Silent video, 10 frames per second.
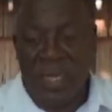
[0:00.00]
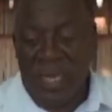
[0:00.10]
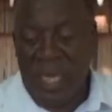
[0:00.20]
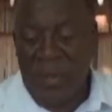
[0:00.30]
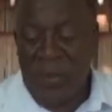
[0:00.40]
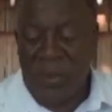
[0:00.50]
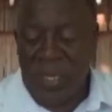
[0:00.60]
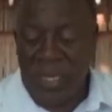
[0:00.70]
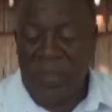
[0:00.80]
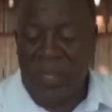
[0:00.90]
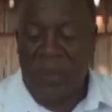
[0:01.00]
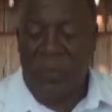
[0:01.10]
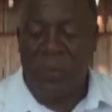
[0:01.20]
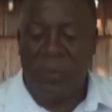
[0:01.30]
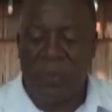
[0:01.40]
other thing I should dare say
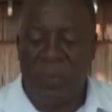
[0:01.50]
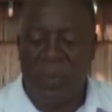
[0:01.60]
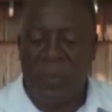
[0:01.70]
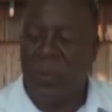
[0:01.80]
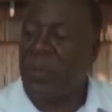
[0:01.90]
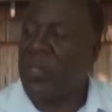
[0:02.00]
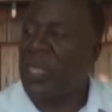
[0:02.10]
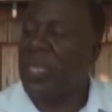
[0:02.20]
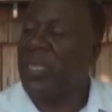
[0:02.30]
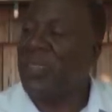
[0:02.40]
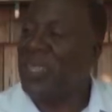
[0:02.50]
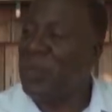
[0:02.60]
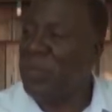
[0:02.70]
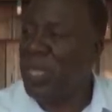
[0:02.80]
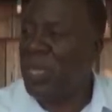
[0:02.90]
to was that at the
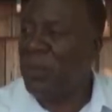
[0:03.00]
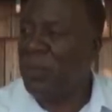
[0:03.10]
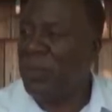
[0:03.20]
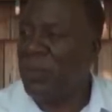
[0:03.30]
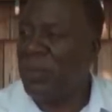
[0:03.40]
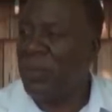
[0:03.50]
same time,